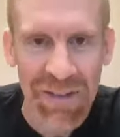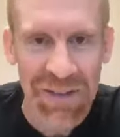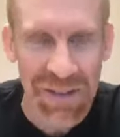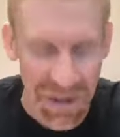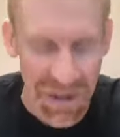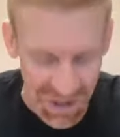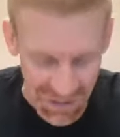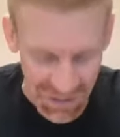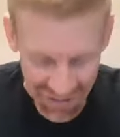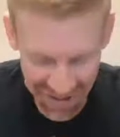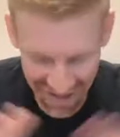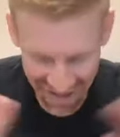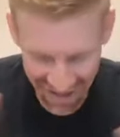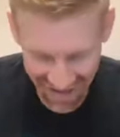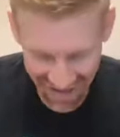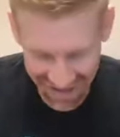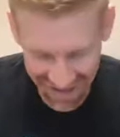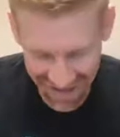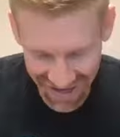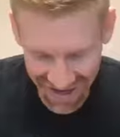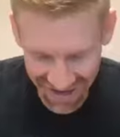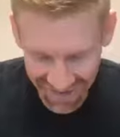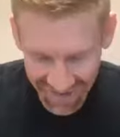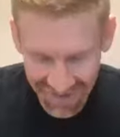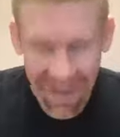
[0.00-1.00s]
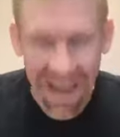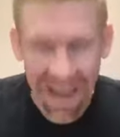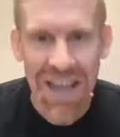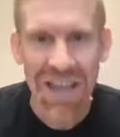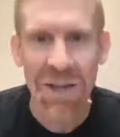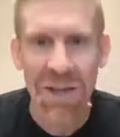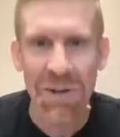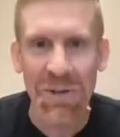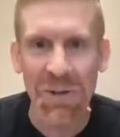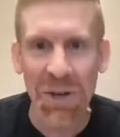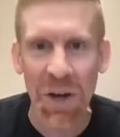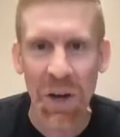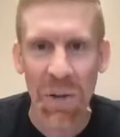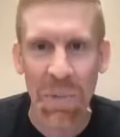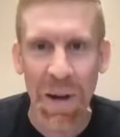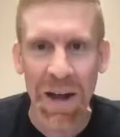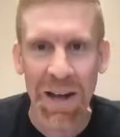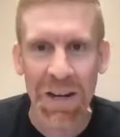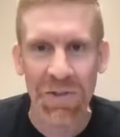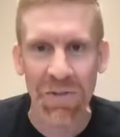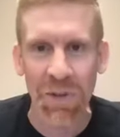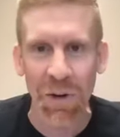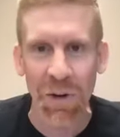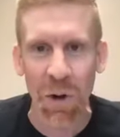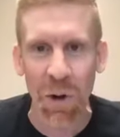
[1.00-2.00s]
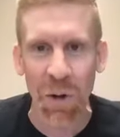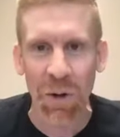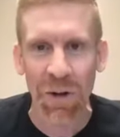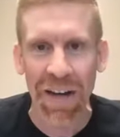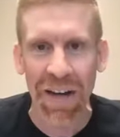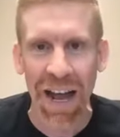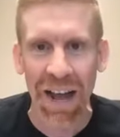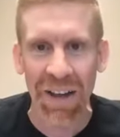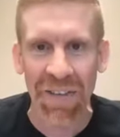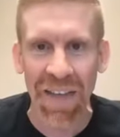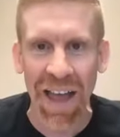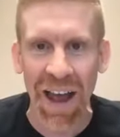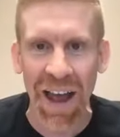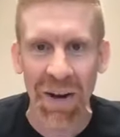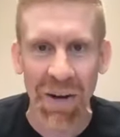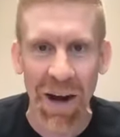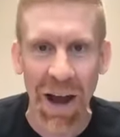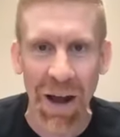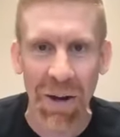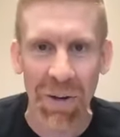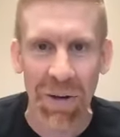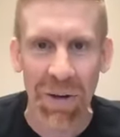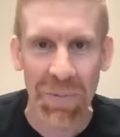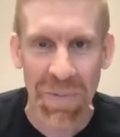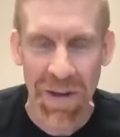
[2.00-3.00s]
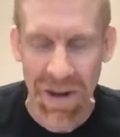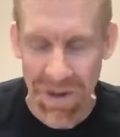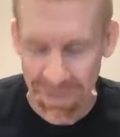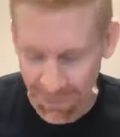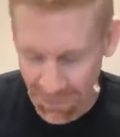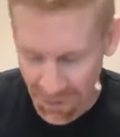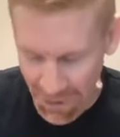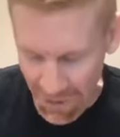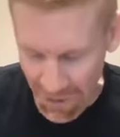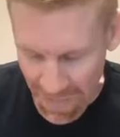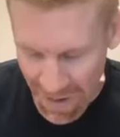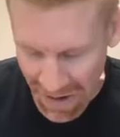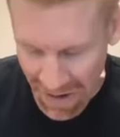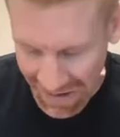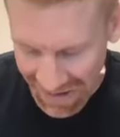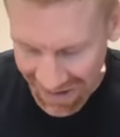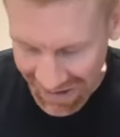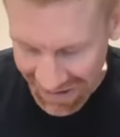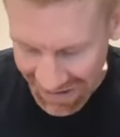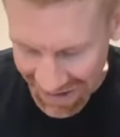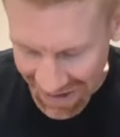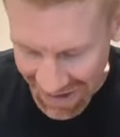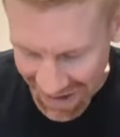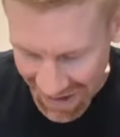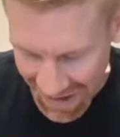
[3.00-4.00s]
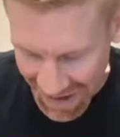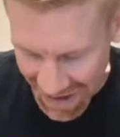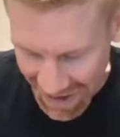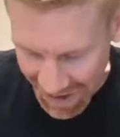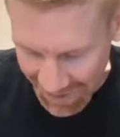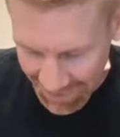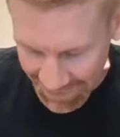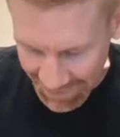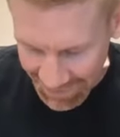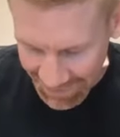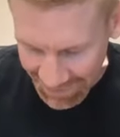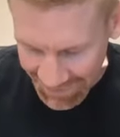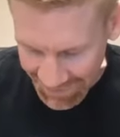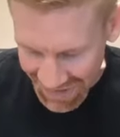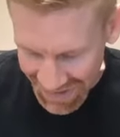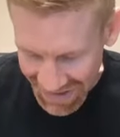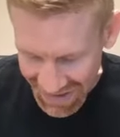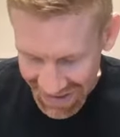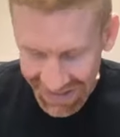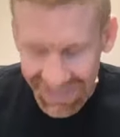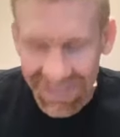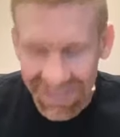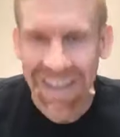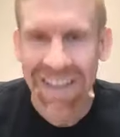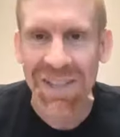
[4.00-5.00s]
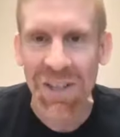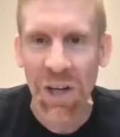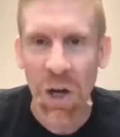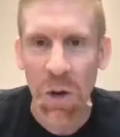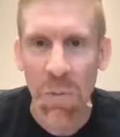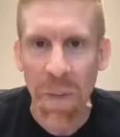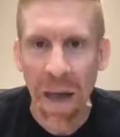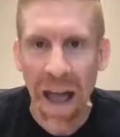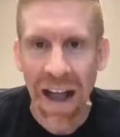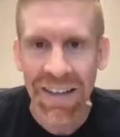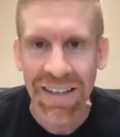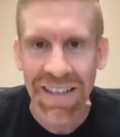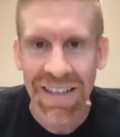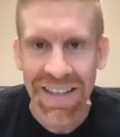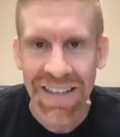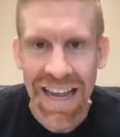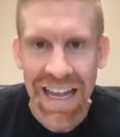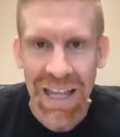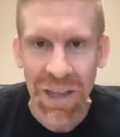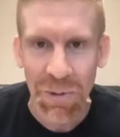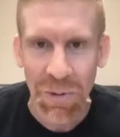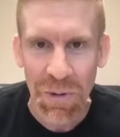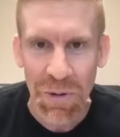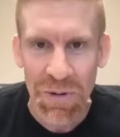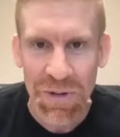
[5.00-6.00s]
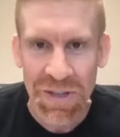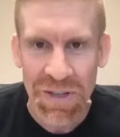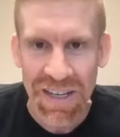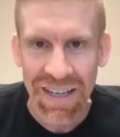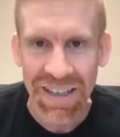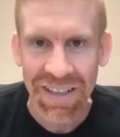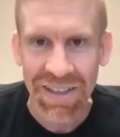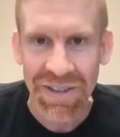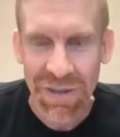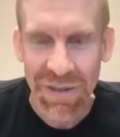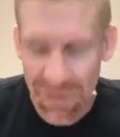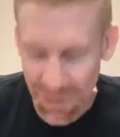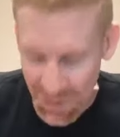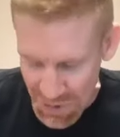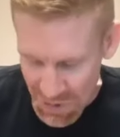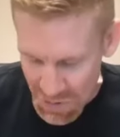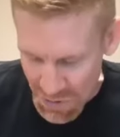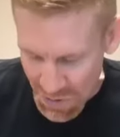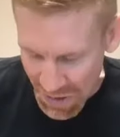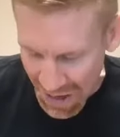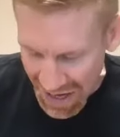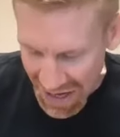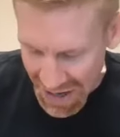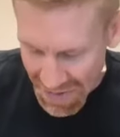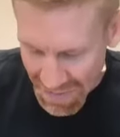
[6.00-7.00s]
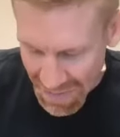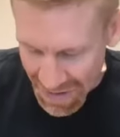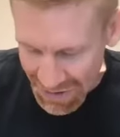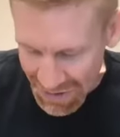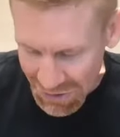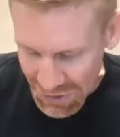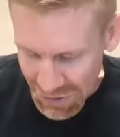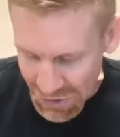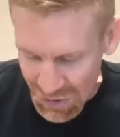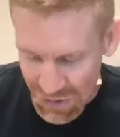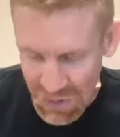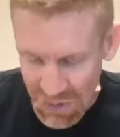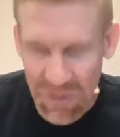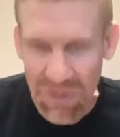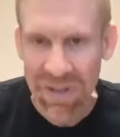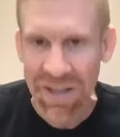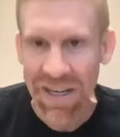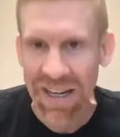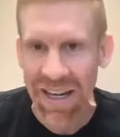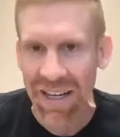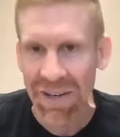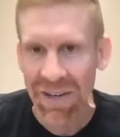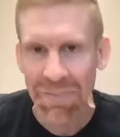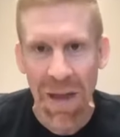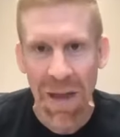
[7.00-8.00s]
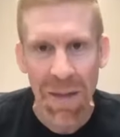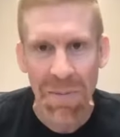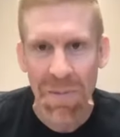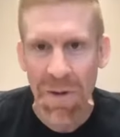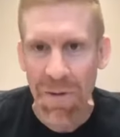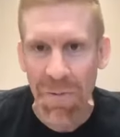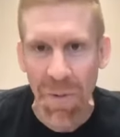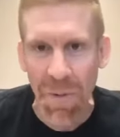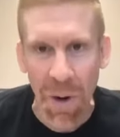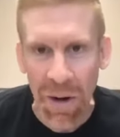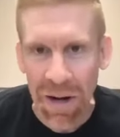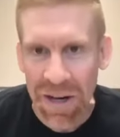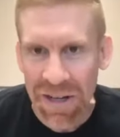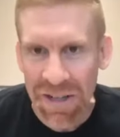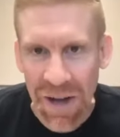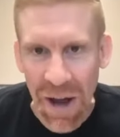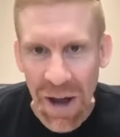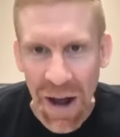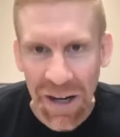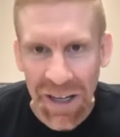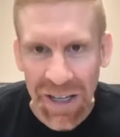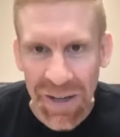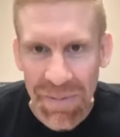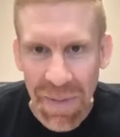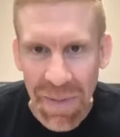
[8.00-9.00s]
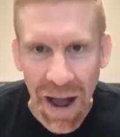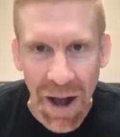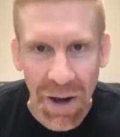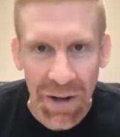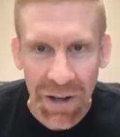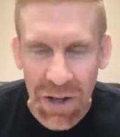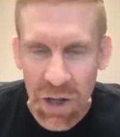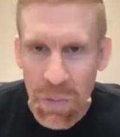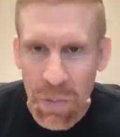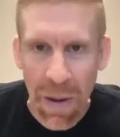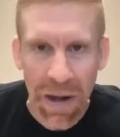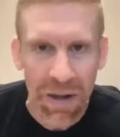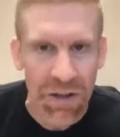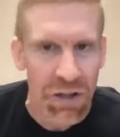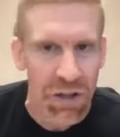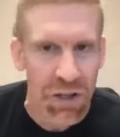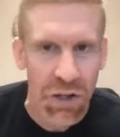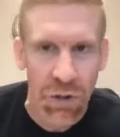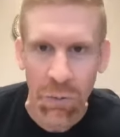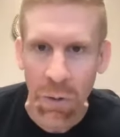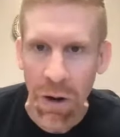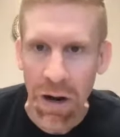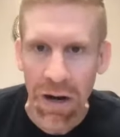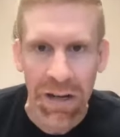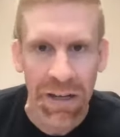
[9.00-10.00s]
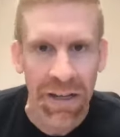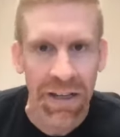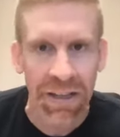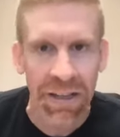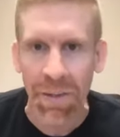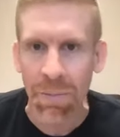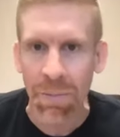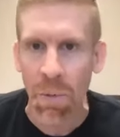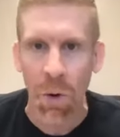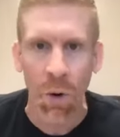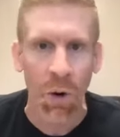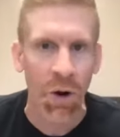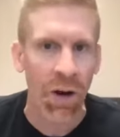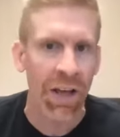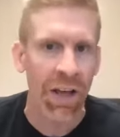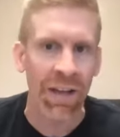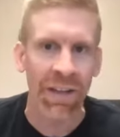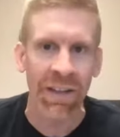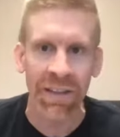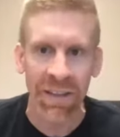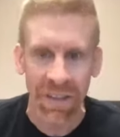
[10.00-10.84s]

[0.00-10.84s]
So again, thank you so much for going down that with me for a minute. Let's go back to daily routine. So you kind of mentioned your routine. Maybe we've already talked about it. You mentioned the running in the morning.